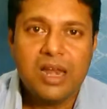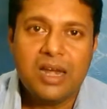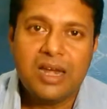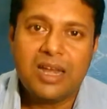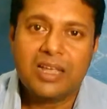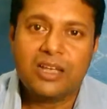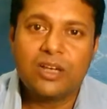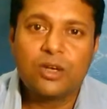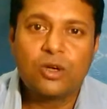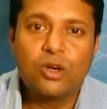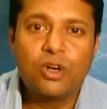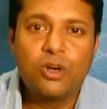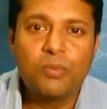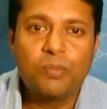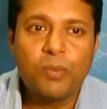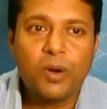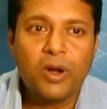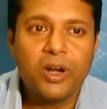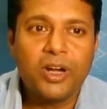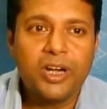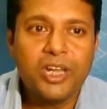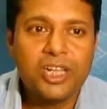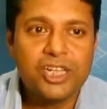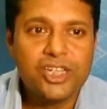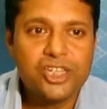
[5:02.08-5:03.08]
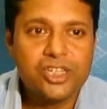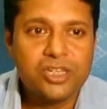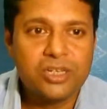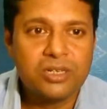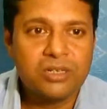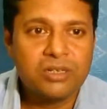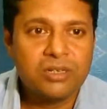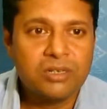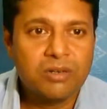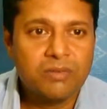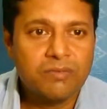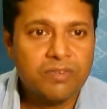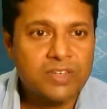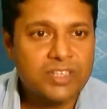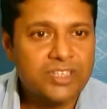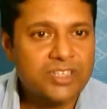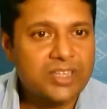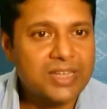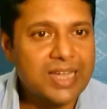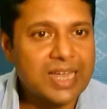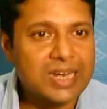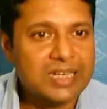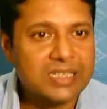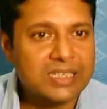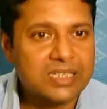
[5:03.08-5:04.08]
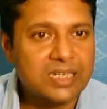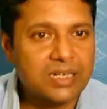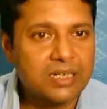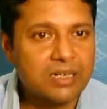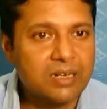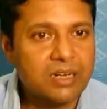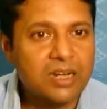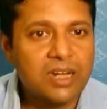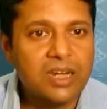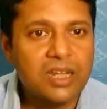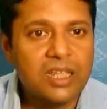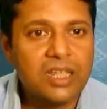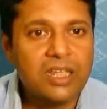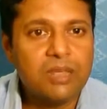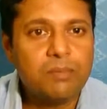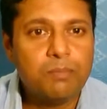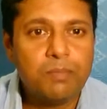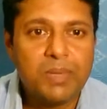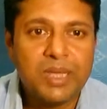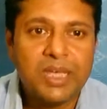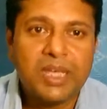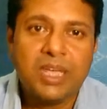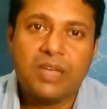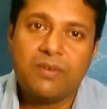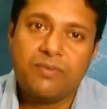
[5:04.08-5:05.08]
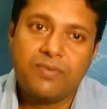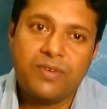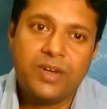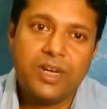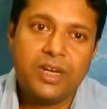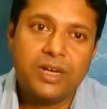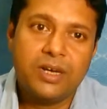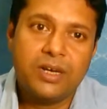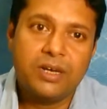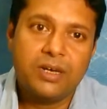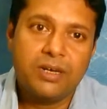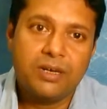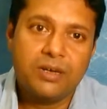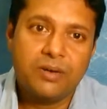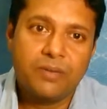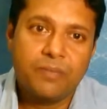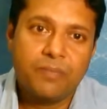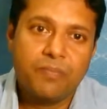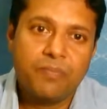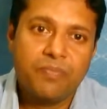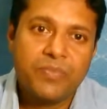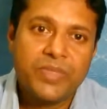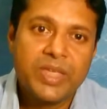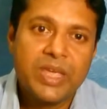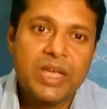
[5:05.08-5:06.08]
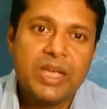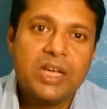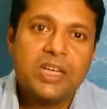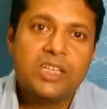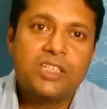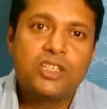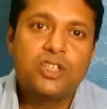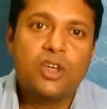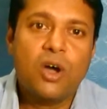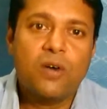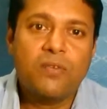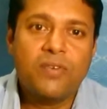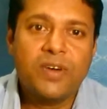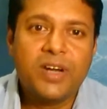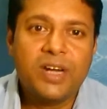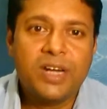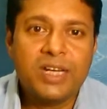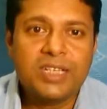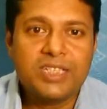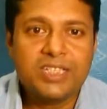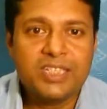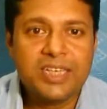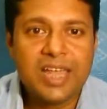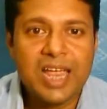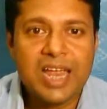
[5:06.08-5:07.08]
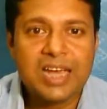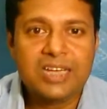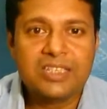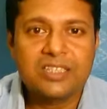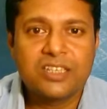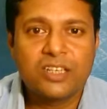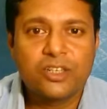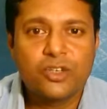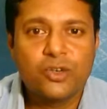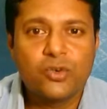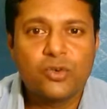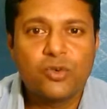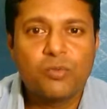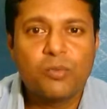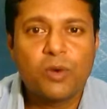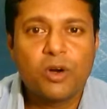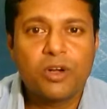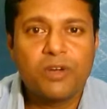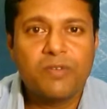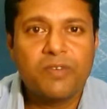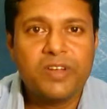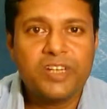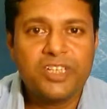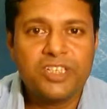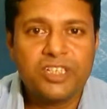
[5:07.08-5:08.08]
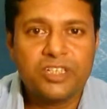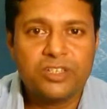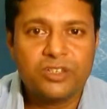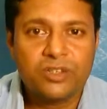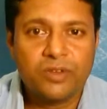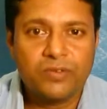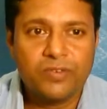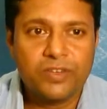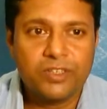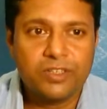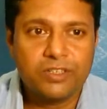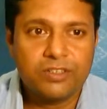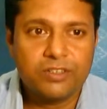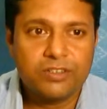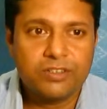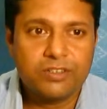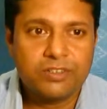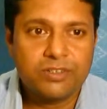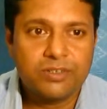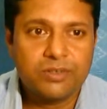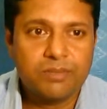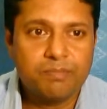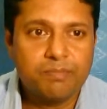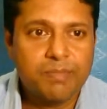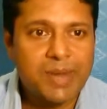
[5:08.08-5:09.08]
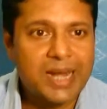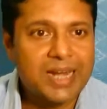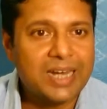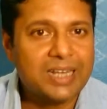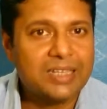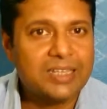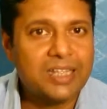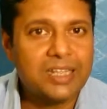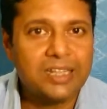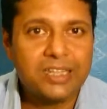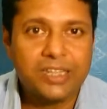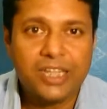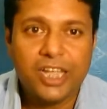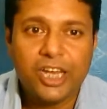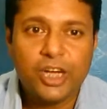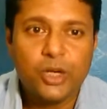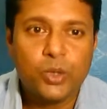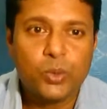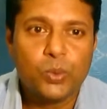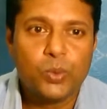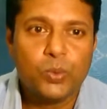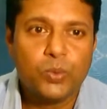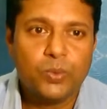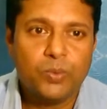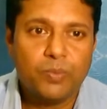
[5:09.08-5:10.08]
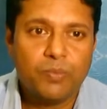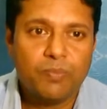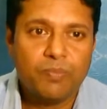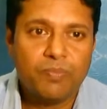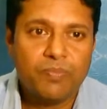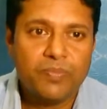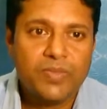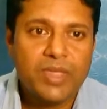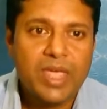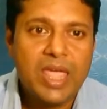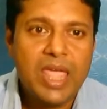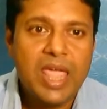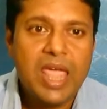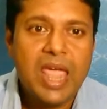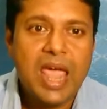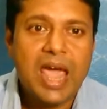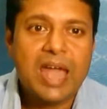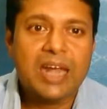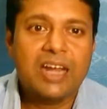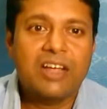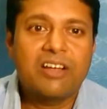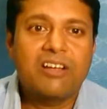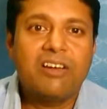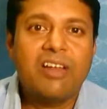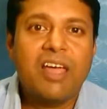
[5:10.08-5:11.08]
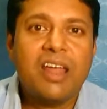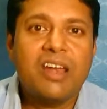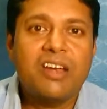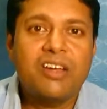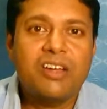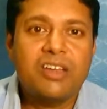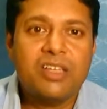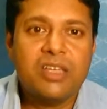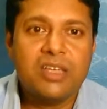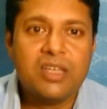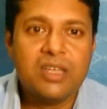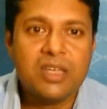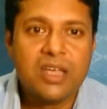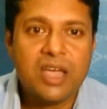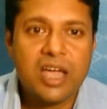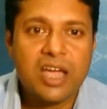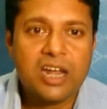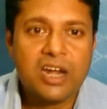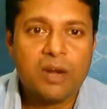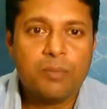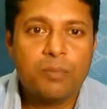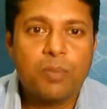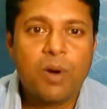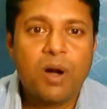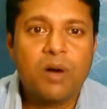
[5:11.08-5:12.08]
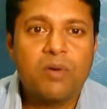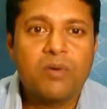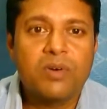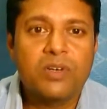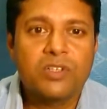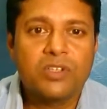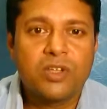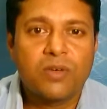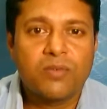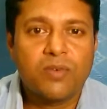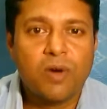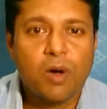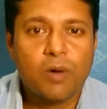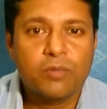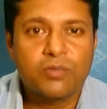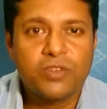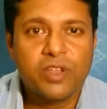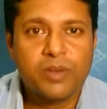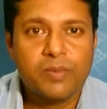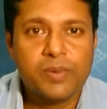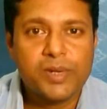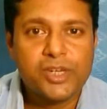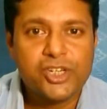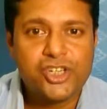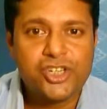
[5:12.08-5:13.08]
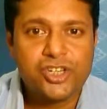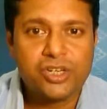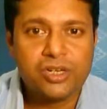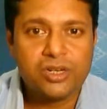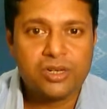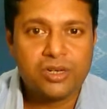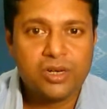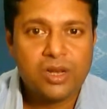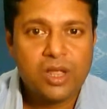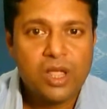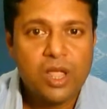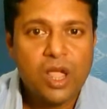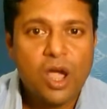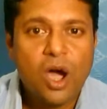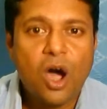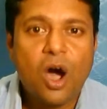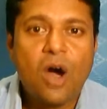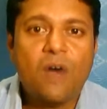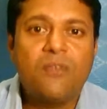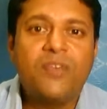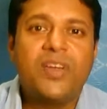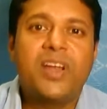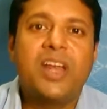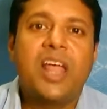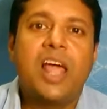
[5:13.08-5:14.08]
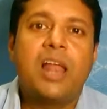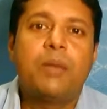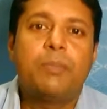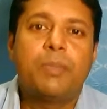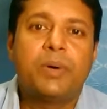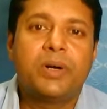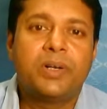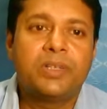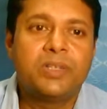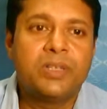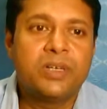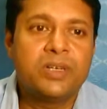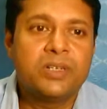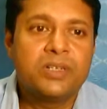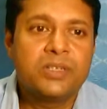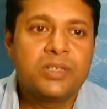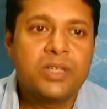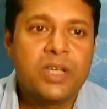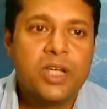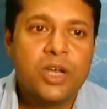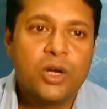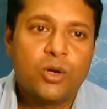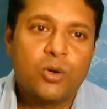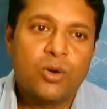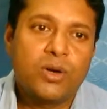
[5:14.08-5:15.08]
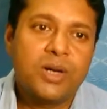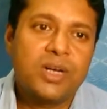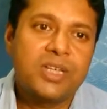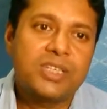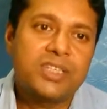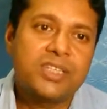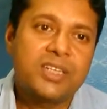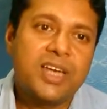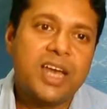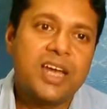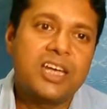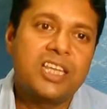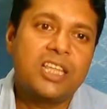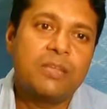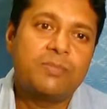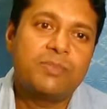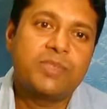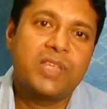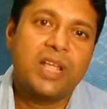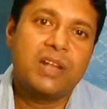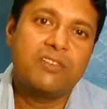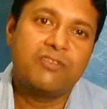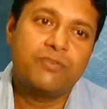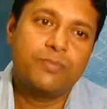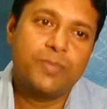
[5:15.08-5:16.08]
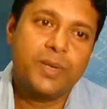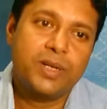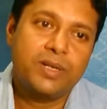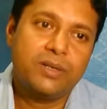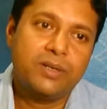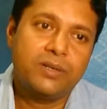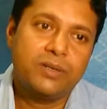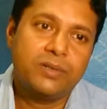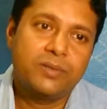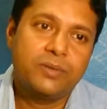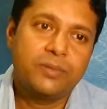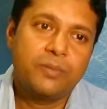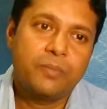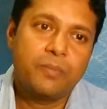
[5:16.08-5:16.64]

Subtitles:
Like a good politician, which he can certainly be if needed. She often understands the true motivations of others better than they do. And a clarity and a powers of observation often help others to understand themselves better.